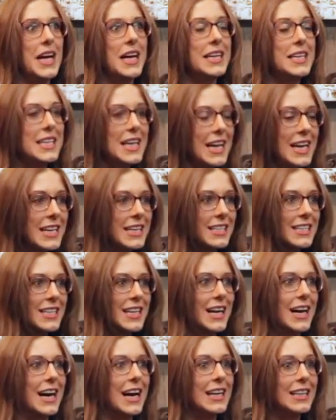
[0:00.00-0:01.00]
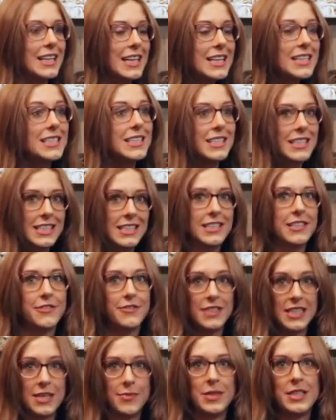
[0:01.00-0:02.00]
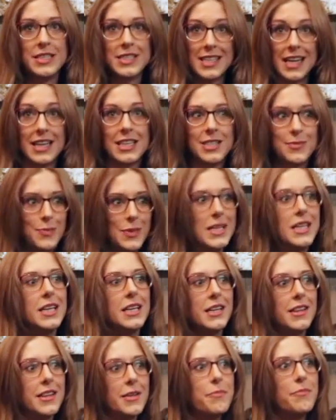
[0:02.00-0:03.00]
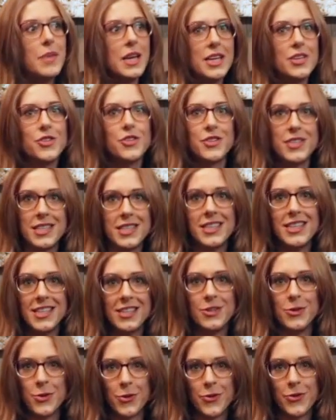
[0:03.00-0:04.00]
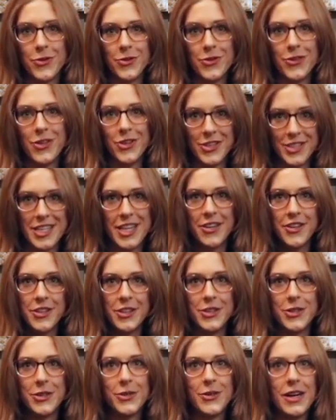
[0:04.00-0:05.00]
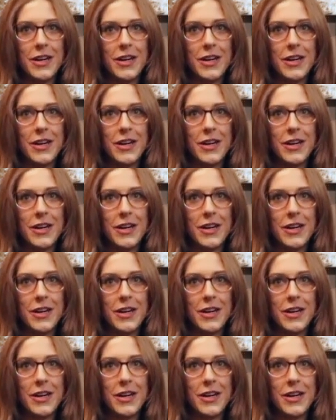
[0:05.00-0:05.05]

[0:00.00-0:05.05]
Again, I like to think of Timmins as being the major city in Northern Ontario.